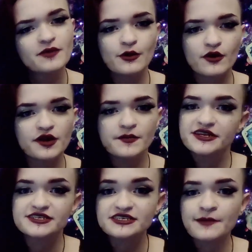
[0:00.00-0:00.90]
you might want to
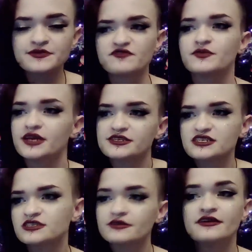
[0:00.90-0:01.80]
be deceptive,
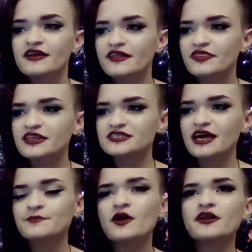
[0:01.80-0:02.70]
because that's,
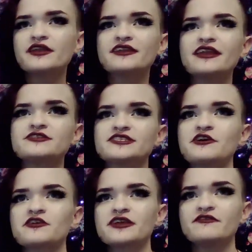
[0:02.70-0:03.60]
I'm not
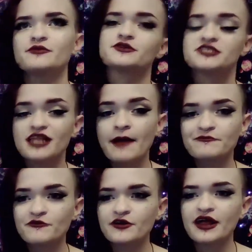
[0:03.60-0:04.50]
necessarily giving you a
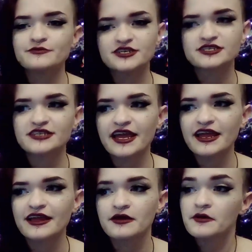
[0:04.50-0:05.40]
slap for it, I'm just
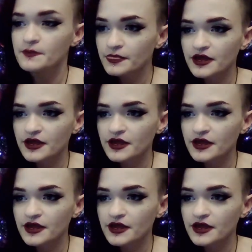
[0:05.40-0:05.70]
saying,